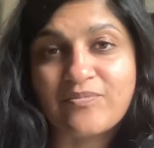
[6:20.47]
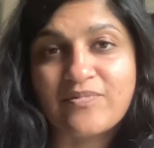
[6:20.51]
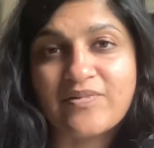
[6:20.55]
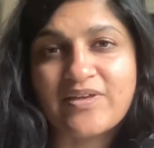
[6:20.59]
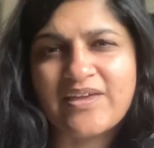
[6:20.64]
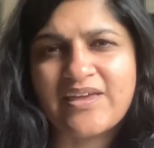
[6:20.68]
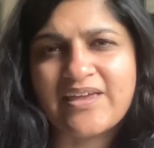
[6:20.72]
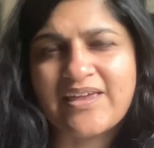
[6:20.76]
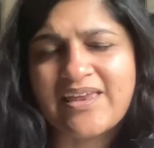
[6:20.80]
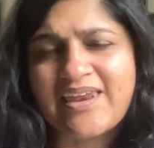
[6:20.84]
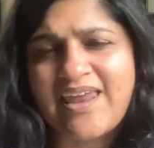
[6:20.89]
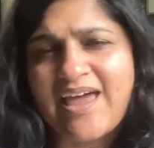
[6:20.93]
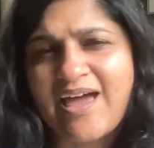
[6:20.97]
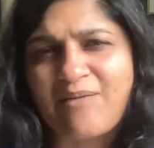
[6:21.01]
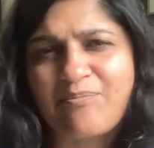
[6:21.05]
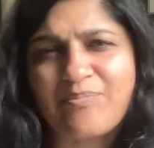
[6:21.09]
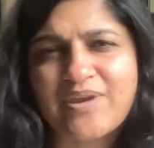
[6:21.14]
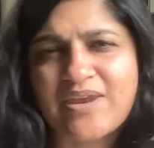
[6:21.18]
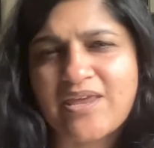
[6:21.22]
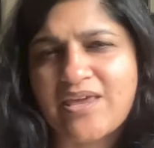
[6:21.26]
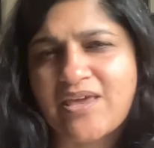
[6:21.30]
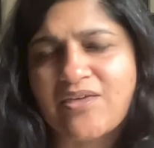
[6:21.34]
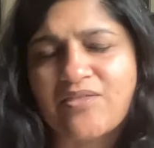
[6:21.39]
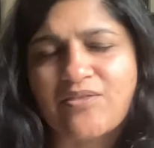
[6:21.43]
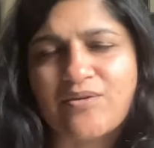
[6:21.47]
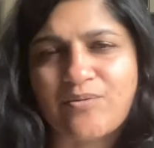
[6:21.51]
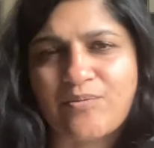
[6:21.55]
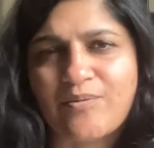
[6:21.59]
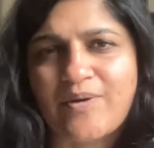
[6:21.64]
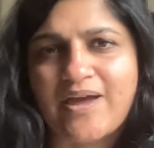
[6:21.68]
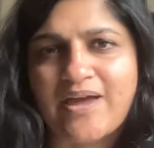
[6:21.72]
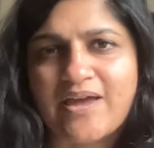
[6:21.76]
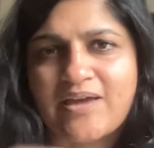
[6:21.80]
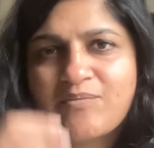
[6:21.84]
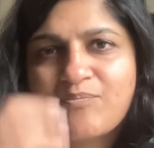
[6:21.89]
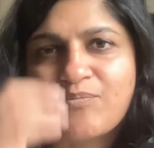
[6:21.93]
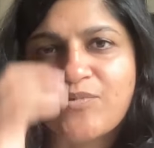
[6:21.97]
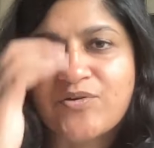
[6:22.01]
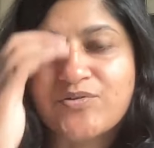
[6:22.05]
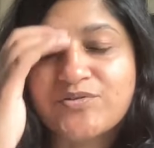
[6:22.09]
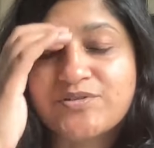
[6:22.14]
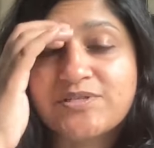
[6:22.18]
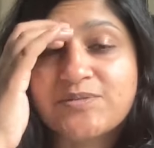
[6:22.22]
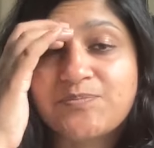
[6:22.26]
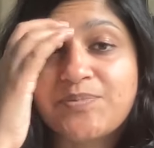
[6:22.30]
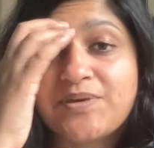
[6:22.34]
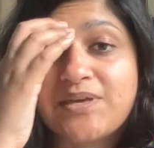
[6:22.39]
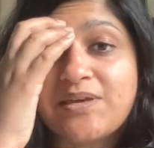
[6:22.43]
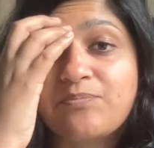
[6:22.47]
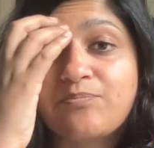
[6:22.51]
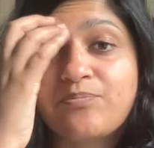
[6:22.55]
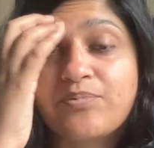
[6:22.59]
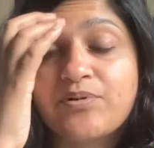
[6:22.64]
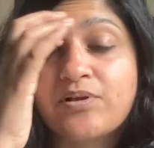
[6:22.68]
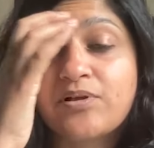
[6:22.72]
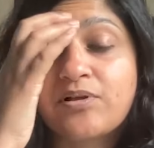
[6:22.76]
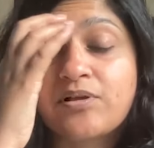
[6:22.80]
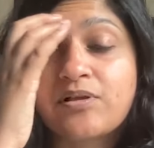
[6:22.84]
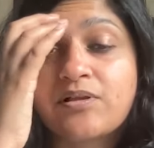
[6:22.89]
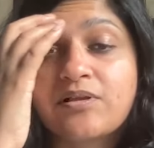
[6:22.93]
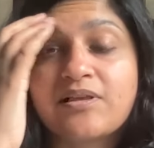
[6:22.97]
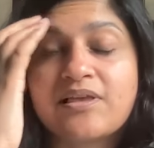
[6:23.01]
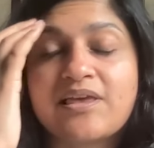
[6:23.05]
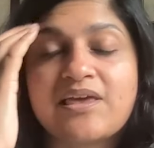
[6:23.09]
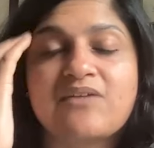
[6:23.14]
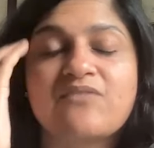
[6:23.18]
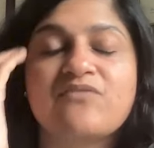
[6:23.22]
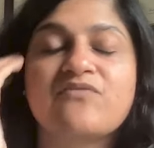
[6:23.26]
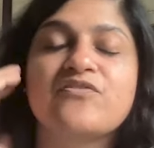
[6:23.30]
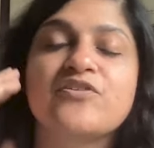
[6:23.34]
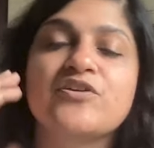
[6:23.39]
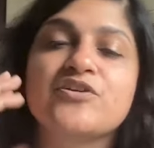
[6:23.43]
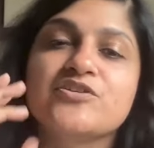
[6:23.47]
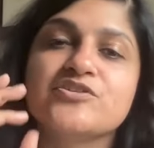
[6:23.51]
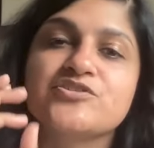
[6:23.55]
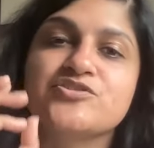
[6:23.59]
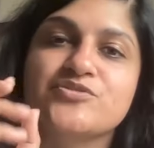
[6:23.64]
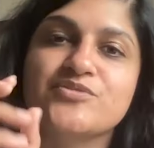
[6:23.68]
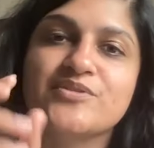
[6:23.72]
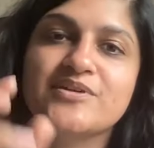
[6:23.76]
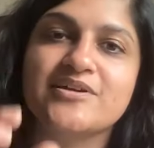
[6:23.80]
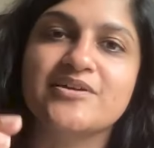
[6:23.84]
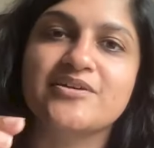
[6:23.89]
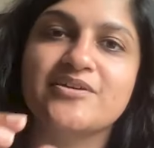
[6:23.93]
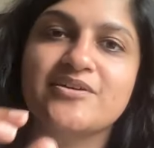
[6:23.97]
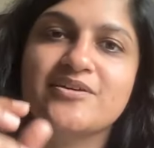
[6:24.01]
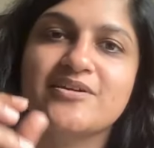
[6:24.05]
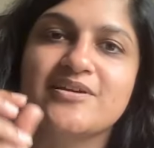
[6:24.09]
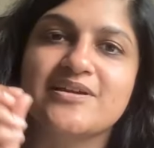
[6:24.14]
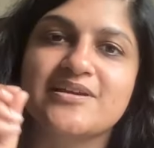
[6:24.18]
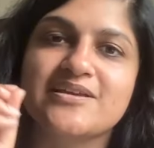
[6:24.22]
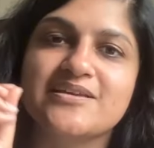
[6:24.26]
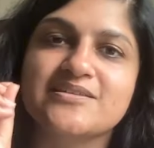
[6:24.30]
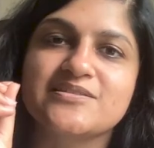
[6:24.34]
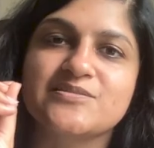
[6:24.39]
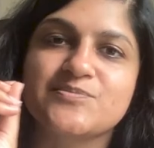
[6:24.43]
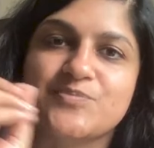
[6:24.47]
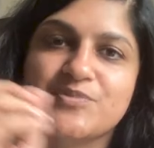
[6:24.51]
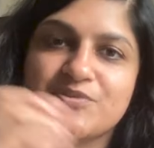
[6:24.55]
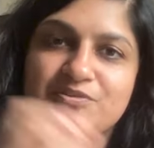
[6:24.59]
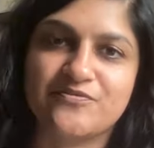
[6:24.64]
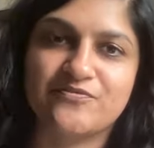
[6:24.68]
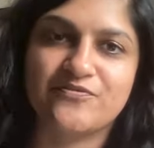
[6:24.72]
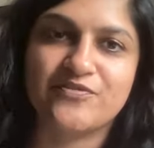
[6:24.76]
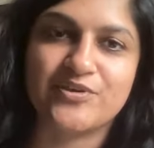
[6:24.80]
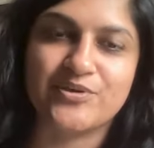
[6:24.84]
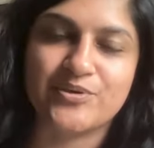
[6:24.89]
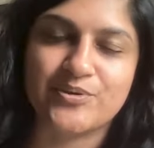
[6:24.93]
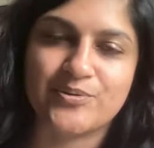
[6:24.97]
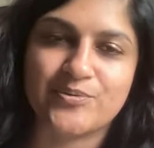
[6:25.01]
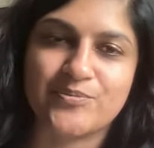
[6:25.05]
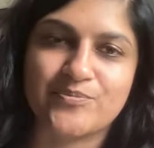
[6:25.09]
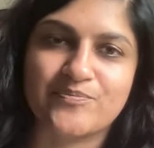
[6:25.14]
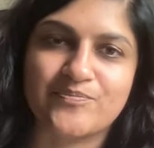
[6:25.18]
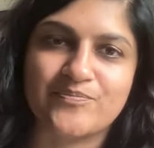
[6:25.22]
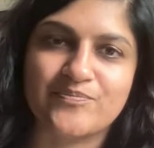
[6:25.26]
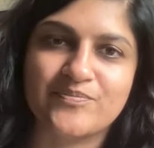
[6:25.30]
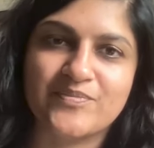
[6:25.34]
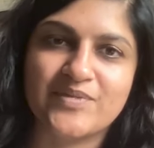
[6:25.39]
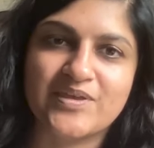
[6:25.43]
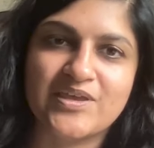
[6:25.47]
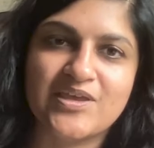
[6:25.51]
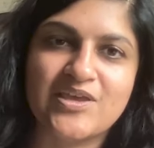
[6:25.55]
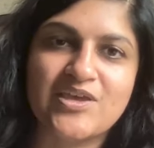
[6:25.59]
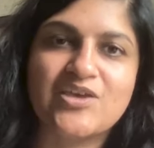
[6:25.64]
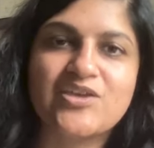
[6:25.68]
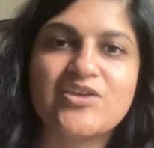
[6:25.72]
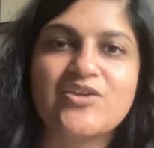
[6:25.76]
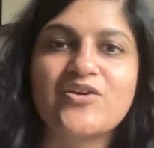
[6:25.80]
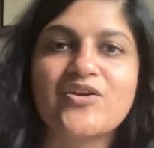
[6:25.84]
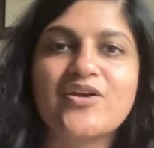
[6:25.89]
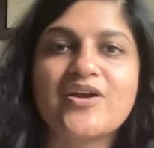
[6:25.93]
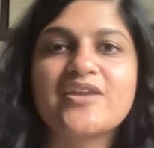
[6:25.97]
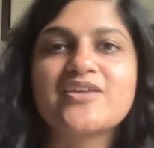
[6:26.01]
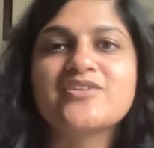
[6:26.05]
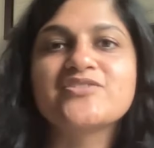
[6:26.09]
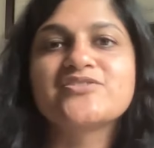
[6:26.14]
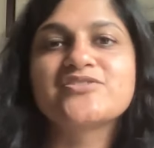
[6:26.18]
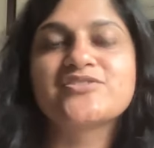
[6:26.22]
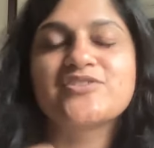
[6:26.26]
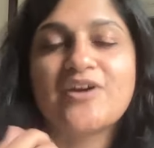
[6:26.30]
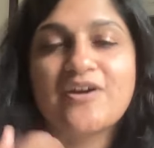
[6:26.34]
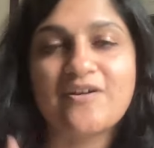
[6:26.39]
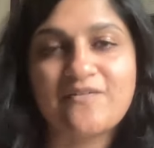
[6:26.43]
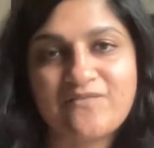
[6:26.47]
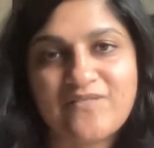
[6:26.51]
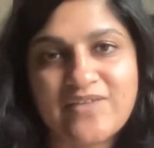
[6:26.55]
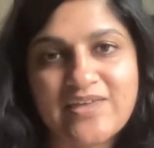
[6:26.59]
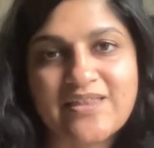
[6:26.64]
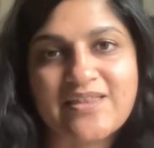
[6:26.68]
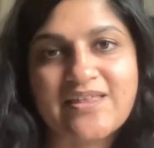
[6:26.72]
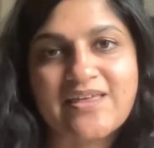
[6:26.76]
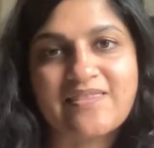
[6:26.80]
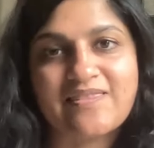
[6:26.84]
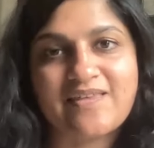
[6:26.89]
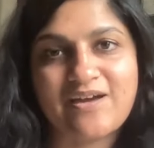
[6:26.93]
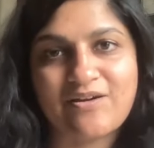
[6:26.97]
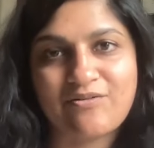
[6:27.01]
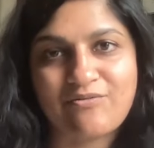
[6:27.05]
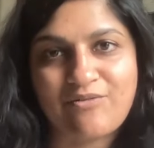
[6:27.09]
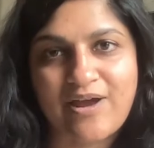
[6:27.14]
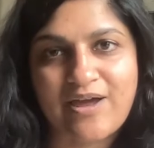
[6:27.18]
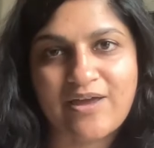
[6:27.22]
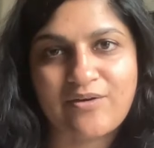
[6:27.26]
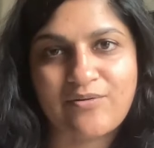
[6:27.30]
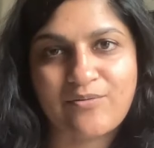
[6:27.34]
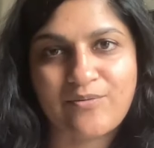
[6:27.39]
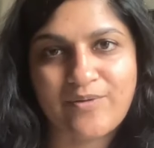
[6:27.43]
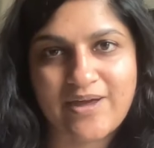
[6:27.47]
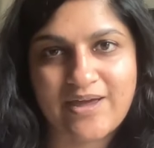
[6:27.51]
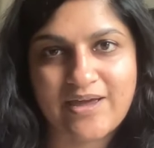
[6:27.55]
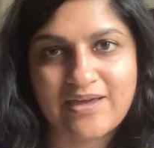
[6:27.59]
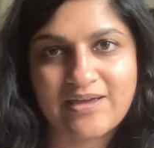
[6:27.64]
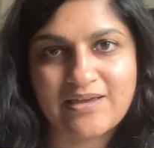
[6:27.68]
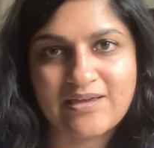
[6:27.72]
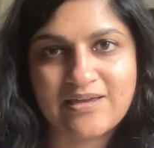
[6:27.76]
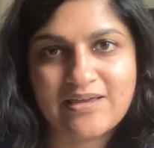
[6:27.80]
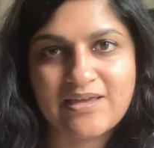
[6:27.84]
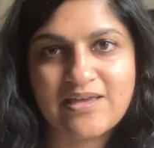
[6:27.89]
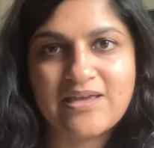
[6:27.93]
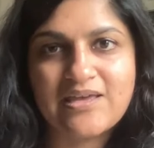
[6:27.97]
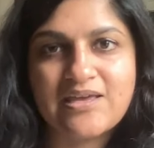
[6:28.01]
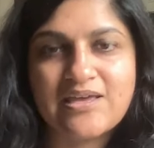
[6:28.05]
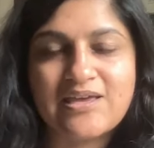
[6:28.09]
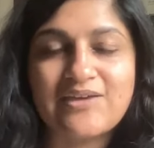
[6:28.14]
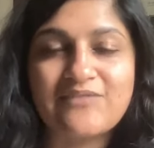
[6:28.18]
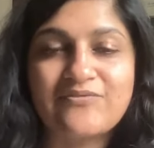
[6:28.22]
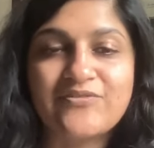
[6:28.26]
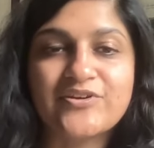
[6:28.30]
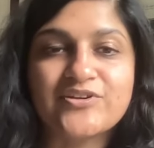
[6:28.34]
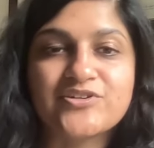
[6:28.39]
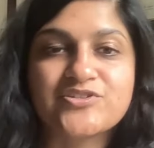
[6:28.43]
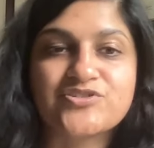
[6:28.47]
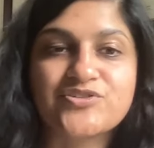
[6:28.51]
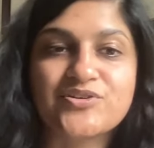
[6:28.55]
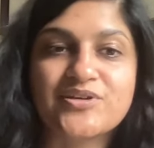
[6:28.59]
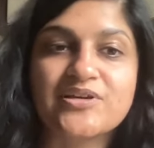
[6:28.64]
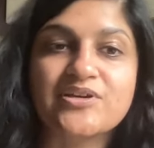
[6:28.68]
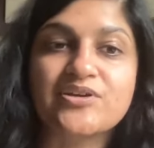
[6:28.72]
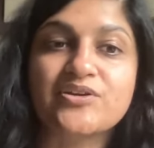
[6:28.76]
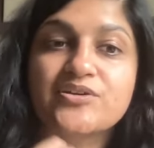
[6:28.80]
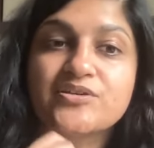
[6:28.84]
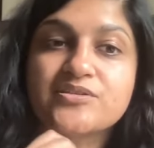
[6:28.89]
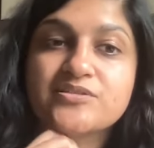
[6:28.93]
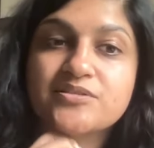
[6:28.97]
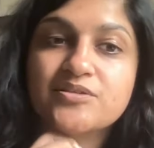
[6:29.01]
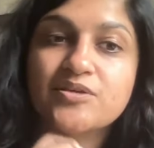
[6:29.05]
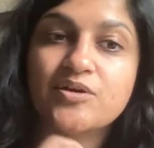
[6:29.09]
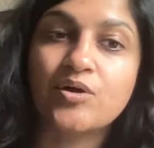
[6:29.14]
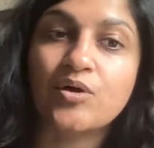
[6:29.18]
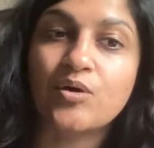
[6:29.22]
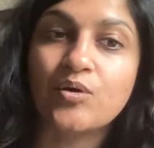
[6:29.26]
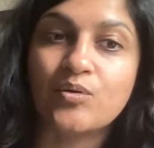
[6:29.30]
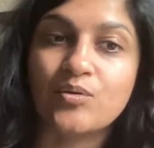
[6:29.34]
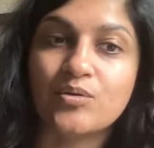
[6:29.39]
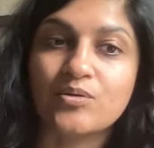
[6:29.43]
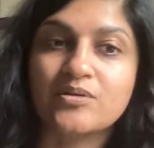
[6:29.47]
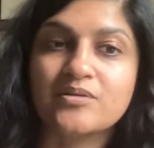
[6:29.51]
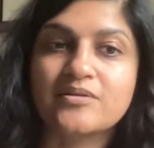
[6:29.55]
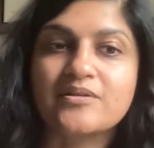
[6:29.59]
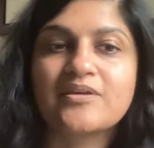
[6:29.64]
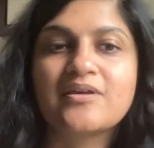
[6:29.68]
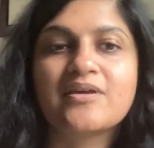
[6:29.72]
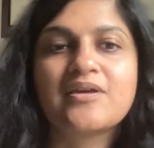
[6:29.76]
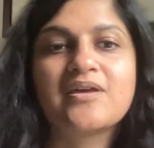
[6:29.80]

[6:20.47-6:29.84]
it can happen either way. Most people, if your trigger is perfume, you're going to start feeling that right away. If your trigger is cold,